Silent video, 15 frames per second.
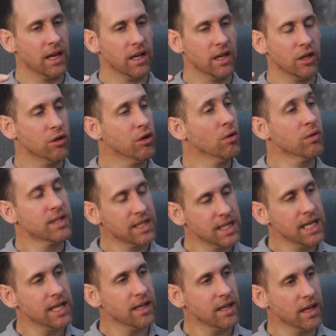you don't
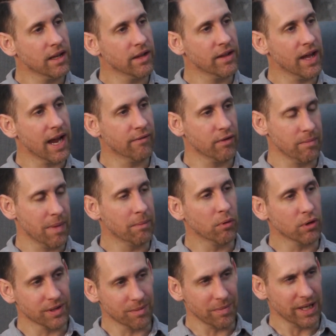see that every
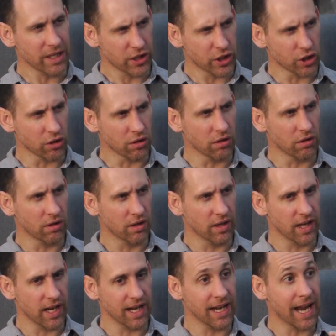member is a minister
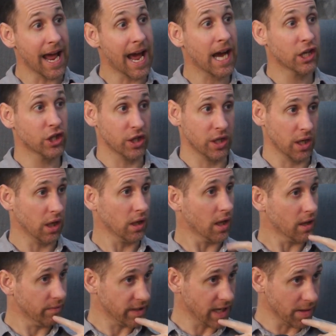in action a
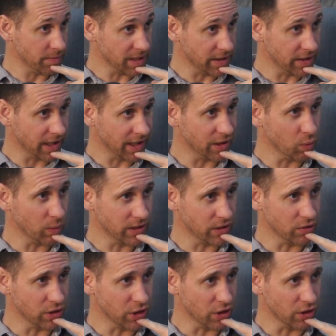lot of times, I think, in the
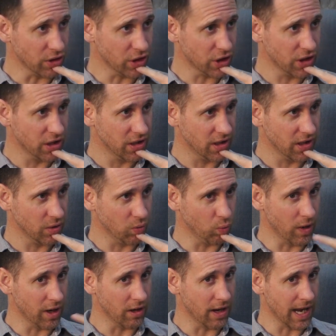Western church.
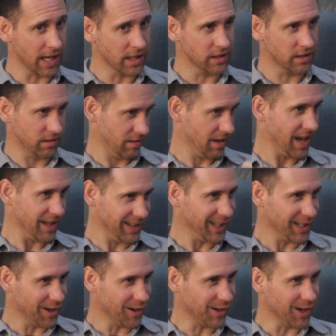Whereas I
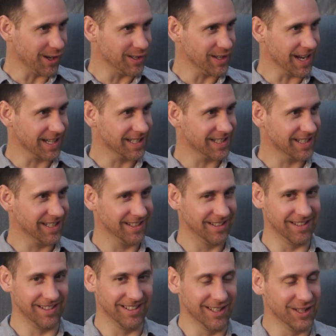think in our context,
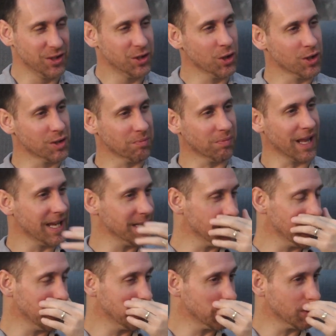church
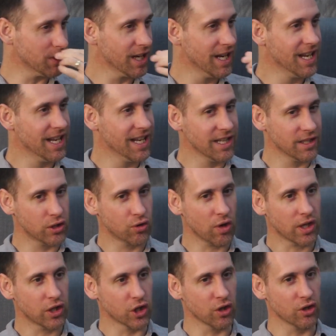planting, church
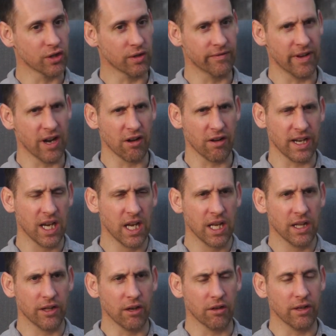structures are
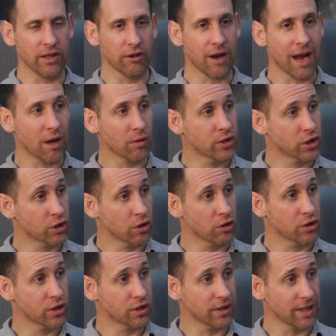they're either house
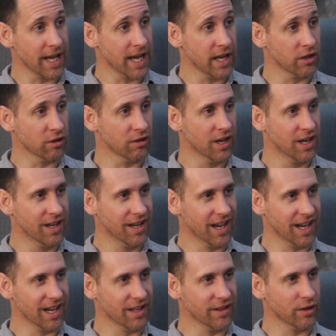church led, or
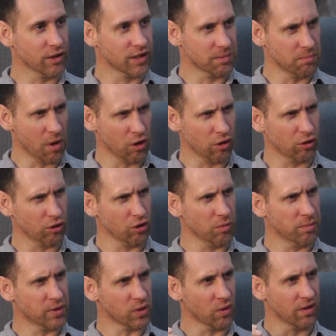they're small
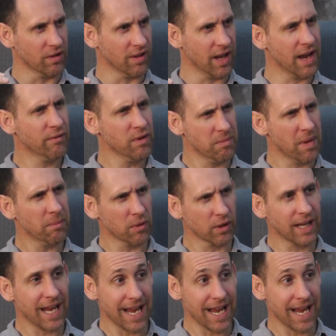groups, or every member